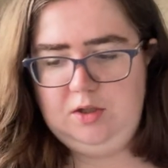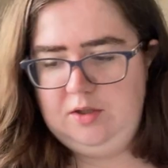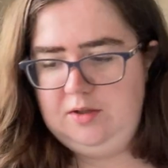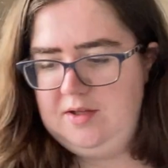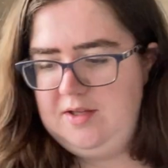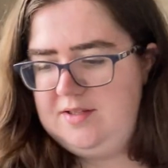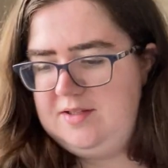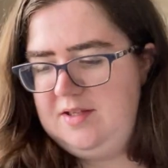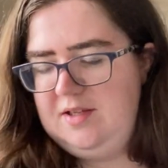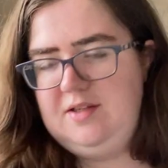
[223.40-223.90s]

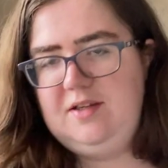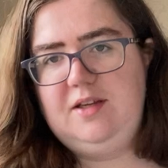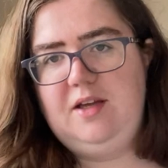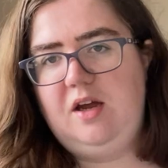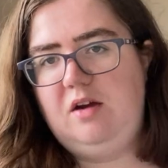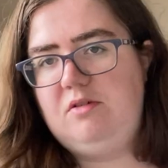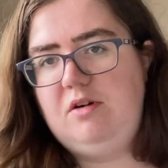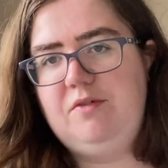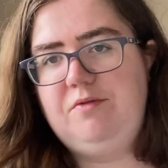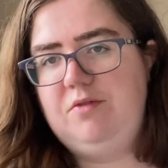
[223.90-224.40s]
This isn't
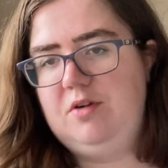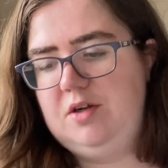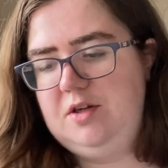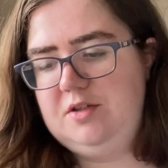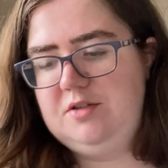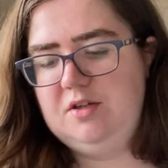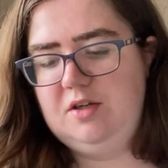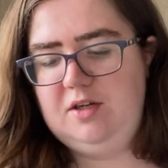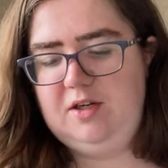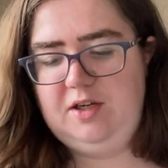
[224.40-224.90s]
how I've
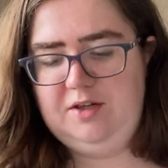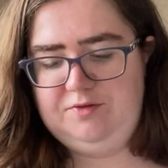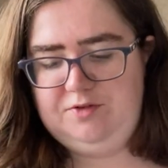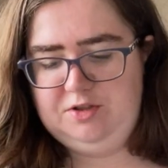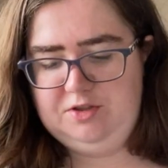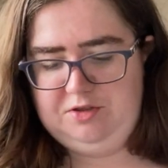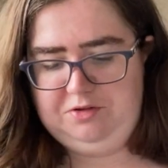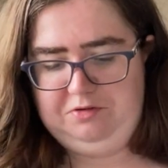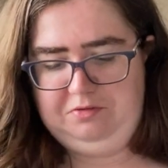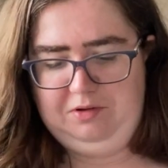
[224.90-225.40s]
worked on it, I've
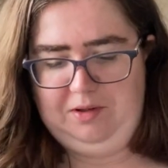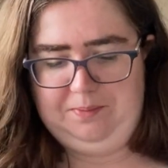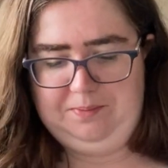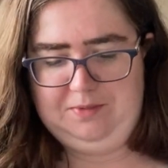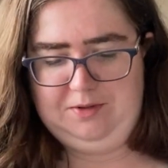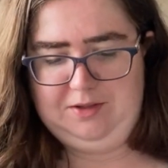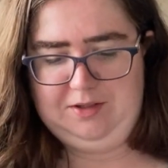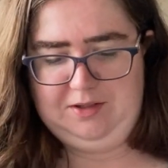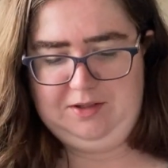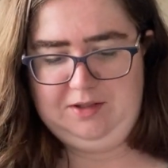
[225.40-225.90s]
just
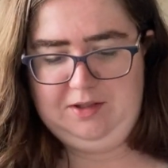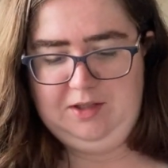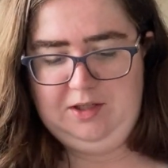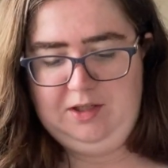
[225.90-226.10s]
grabbed it.